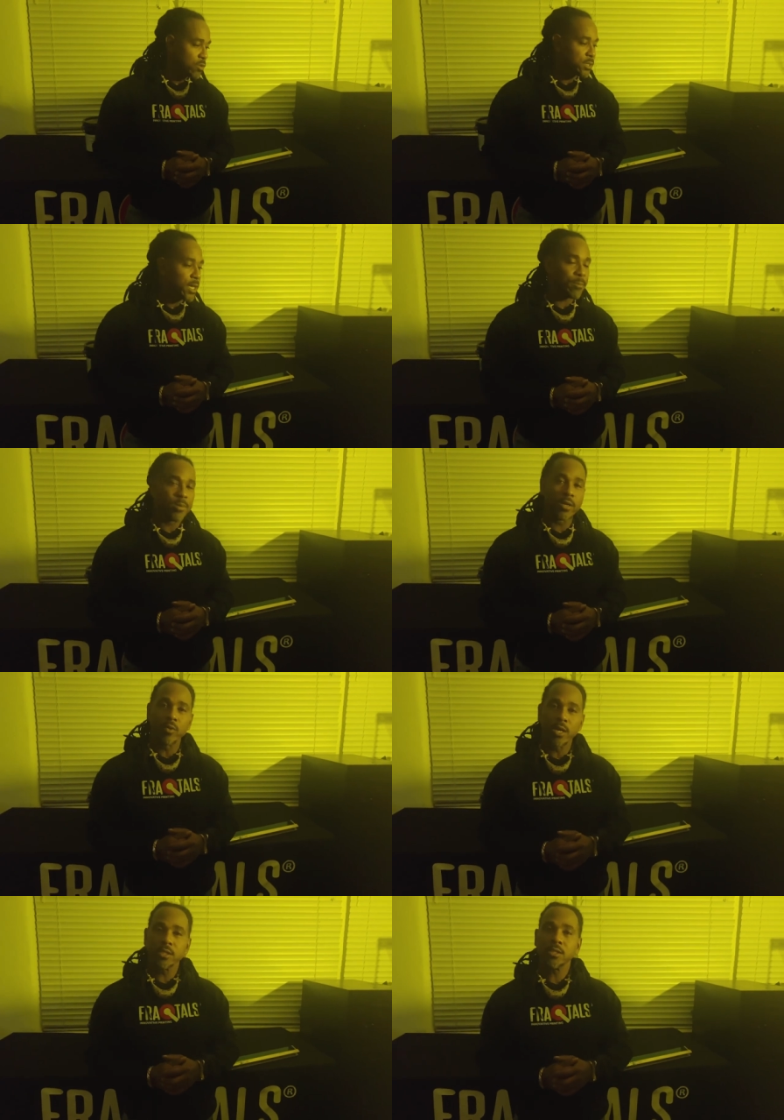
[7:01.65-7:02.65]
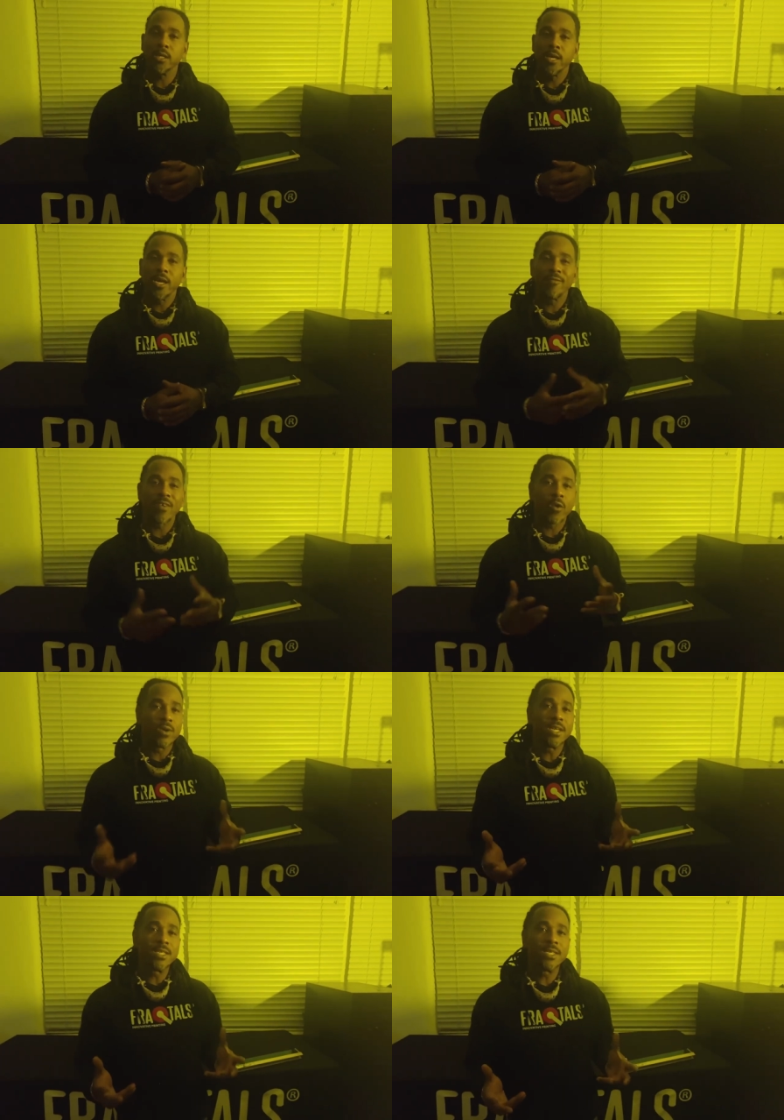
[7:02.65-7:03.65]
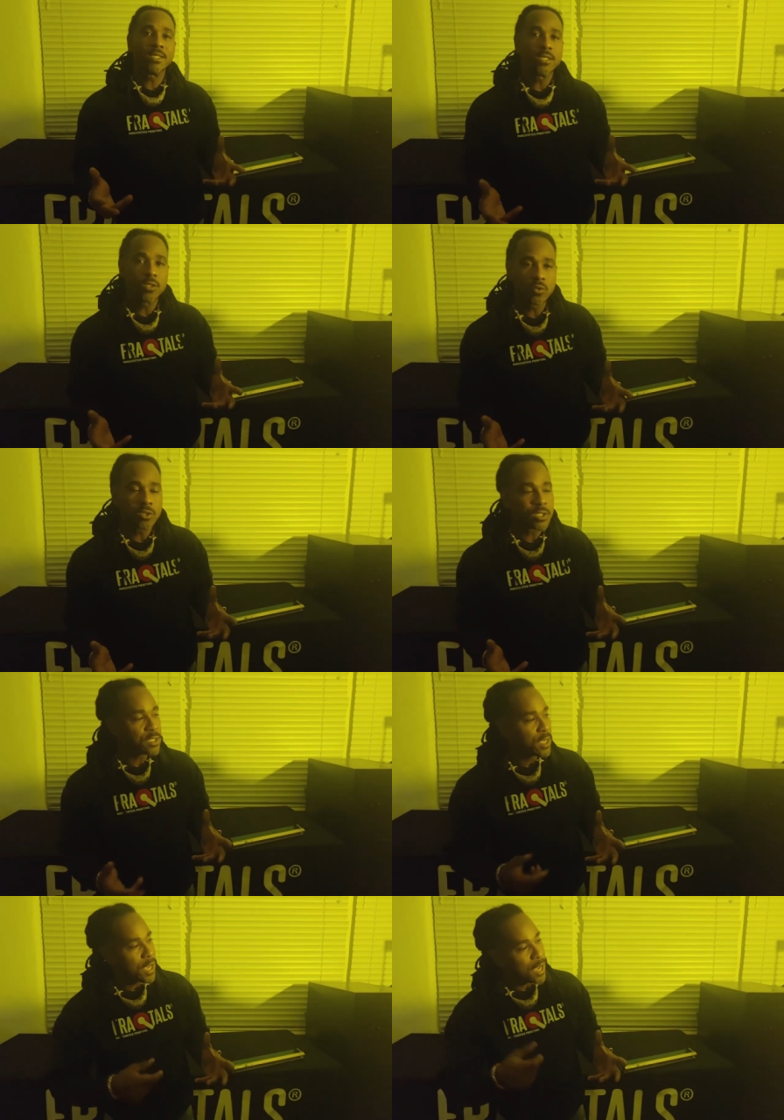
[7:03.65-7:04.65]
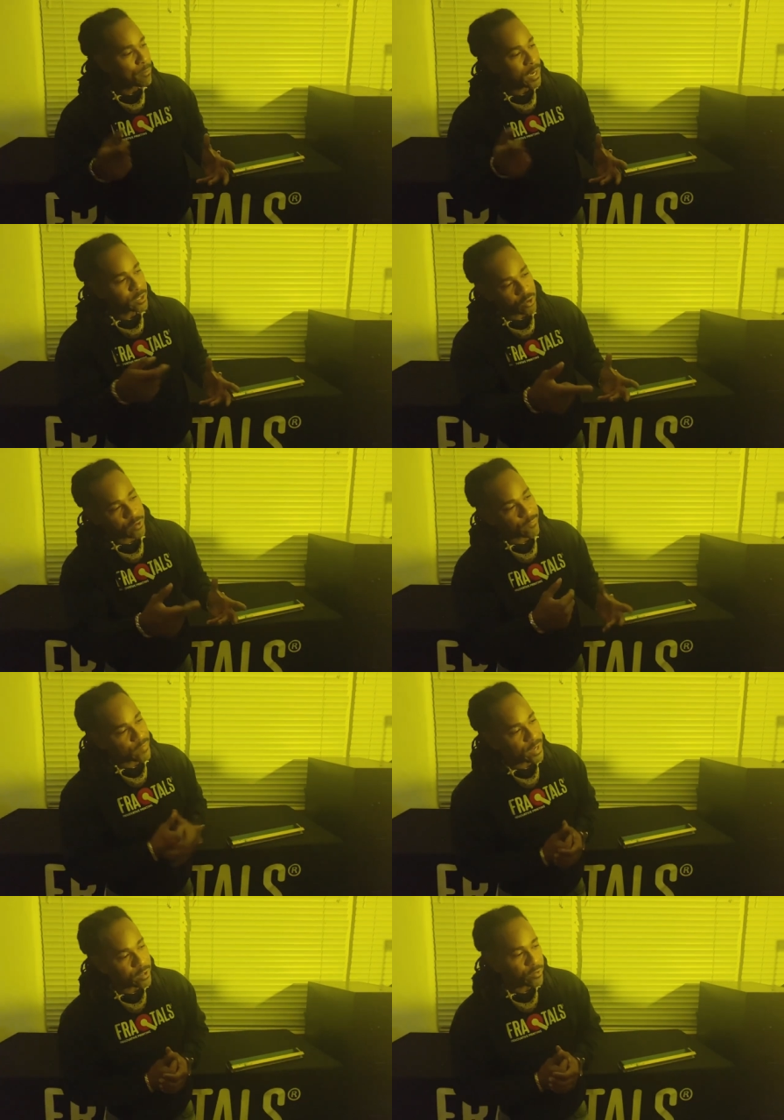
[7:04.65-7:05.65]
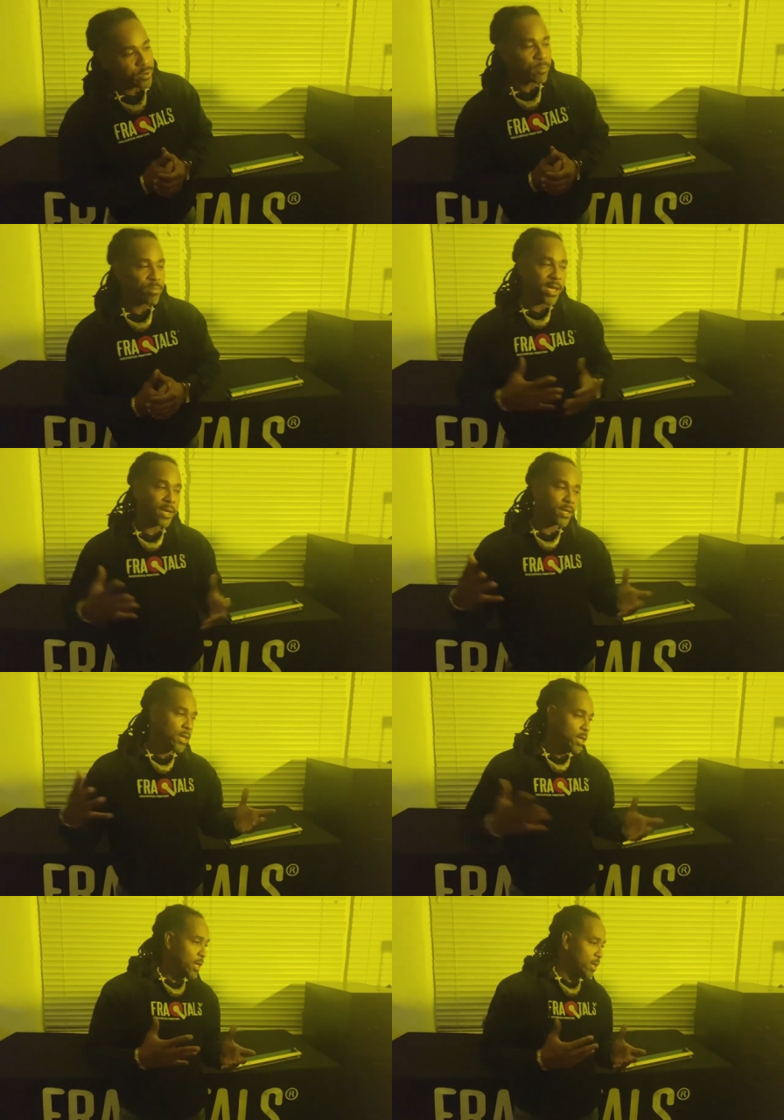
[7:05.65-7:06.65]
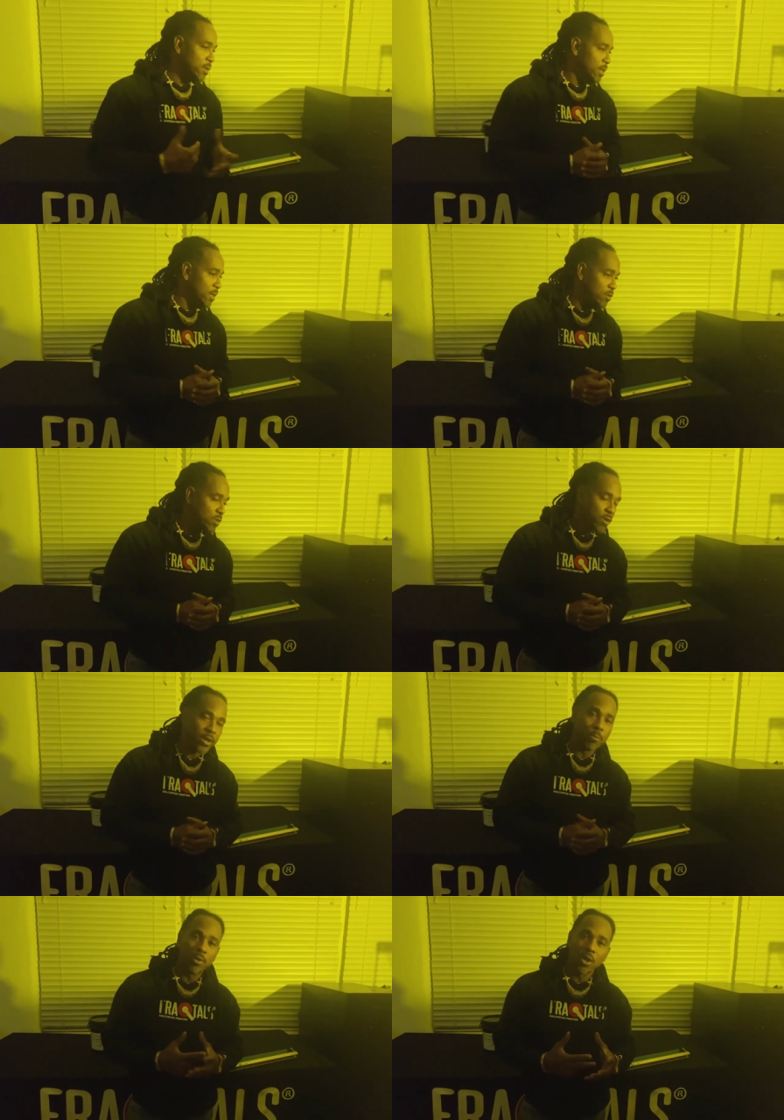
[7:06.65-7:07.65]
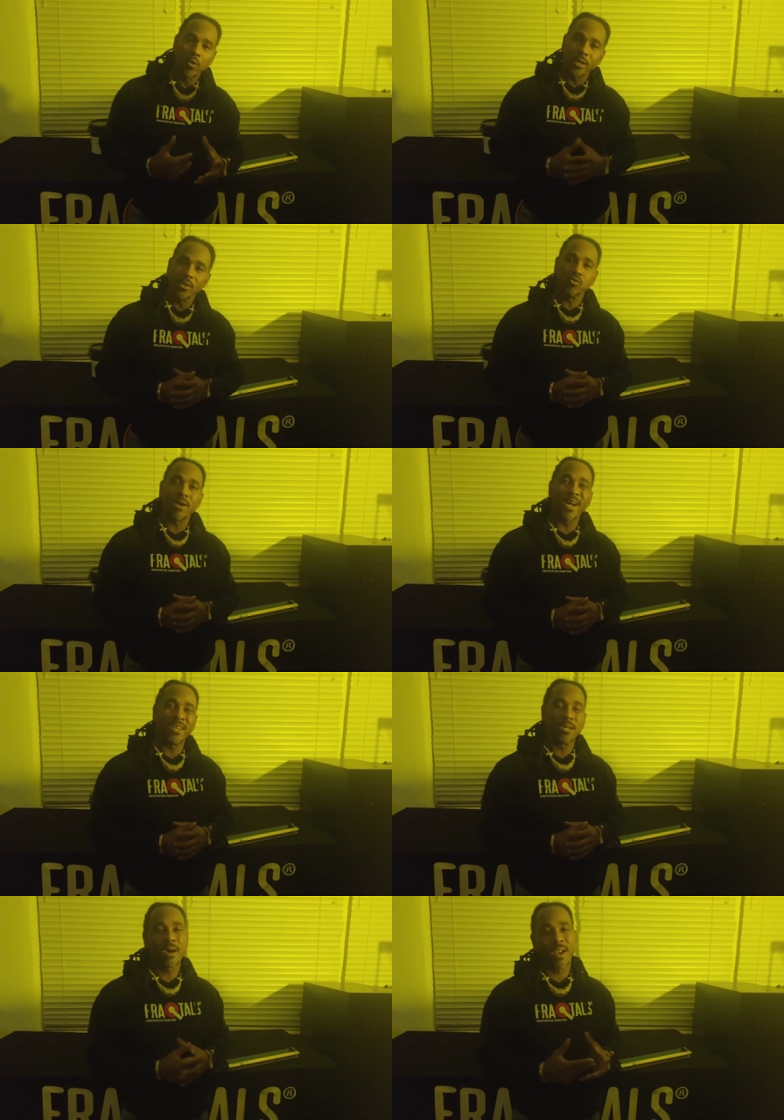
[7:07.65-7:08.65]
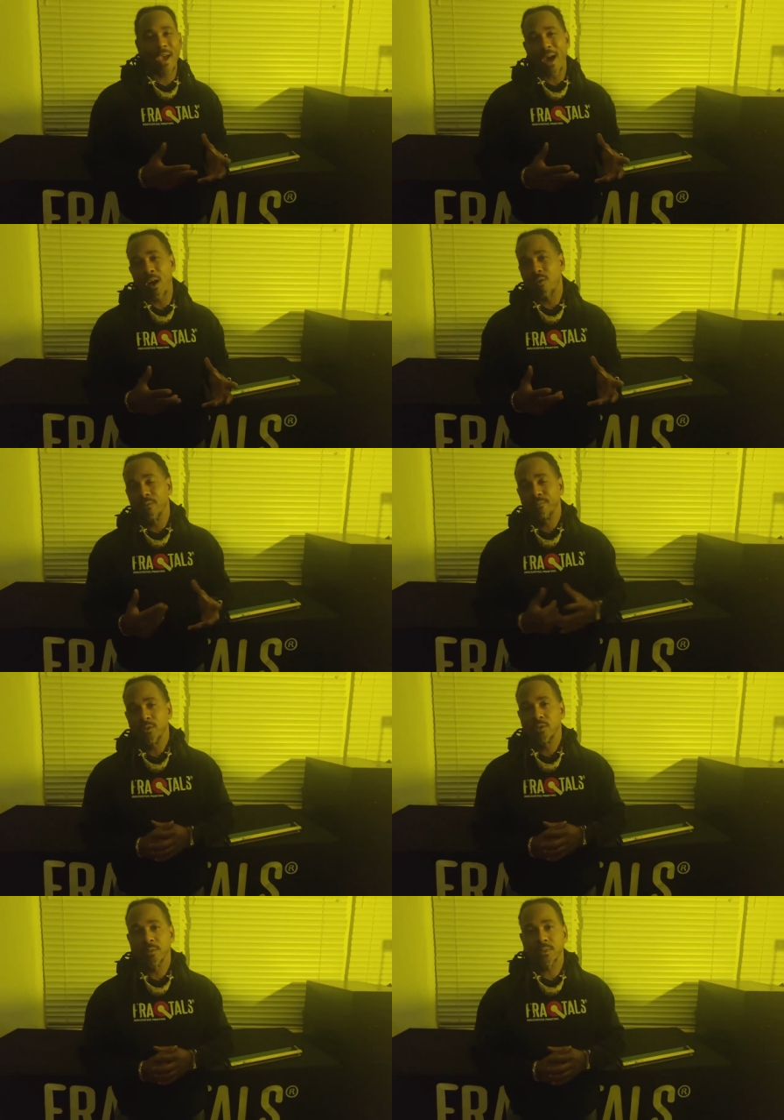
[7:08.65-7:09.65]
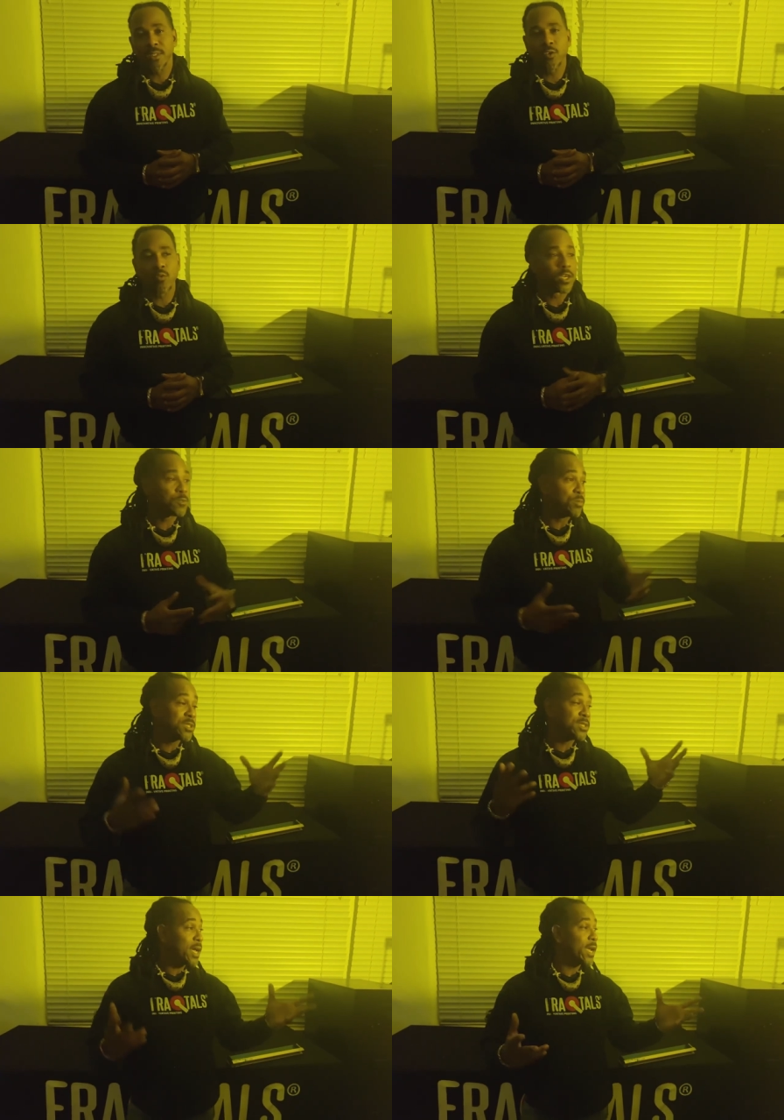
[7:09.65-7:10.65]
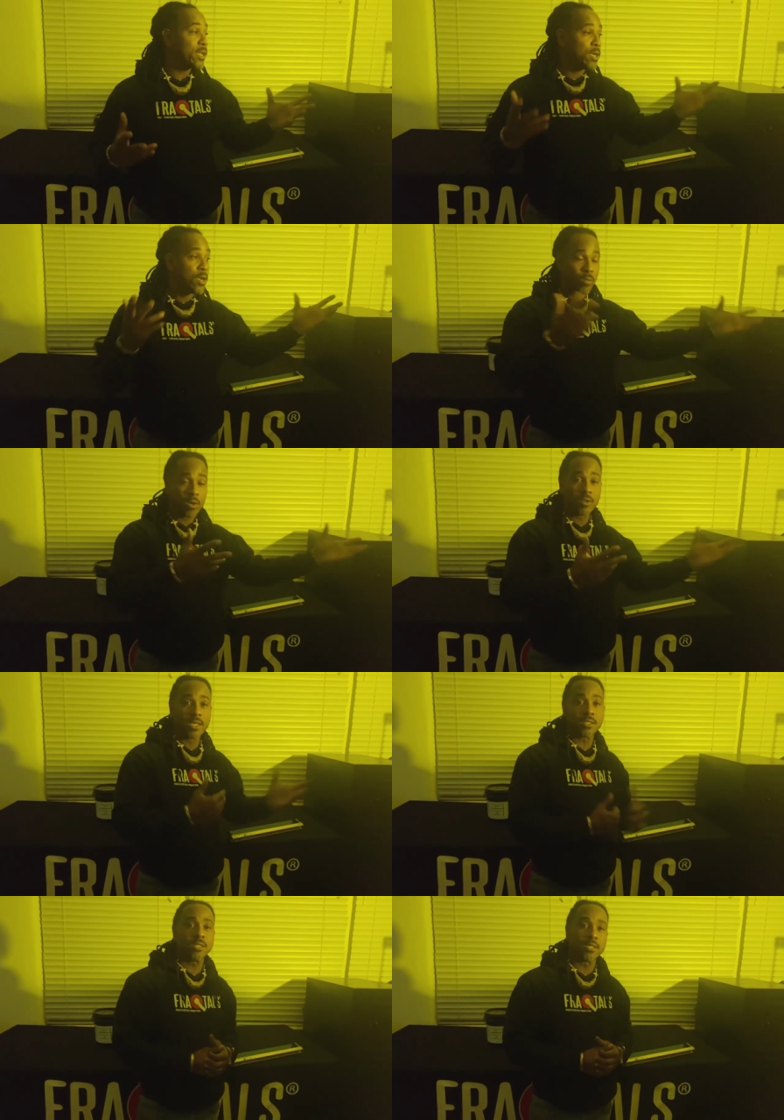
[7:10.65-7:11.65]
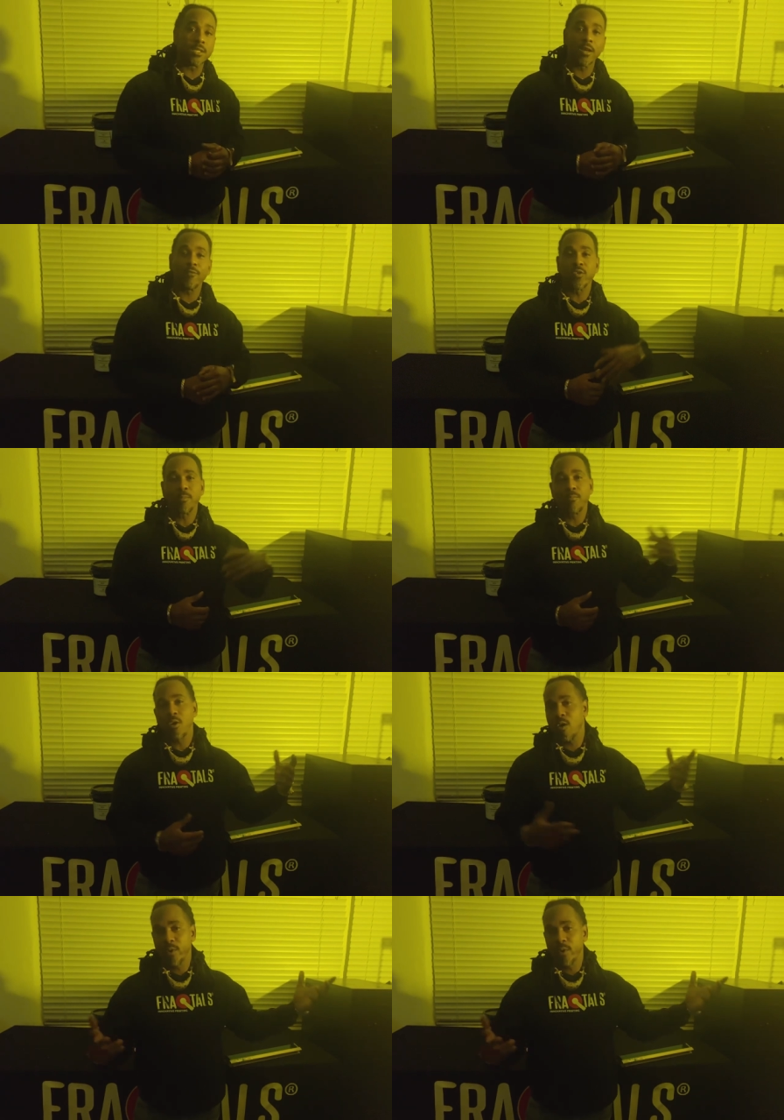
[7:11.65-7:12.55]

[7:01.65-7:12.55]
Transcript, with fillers: It's not a big rush. If I really need to use it, I might turn the fan on in the back and then you know it'll blow it and dry it in about an hour. You know what I'm saying? No rush. But tonight we're gonna let it sit there for tomorrow.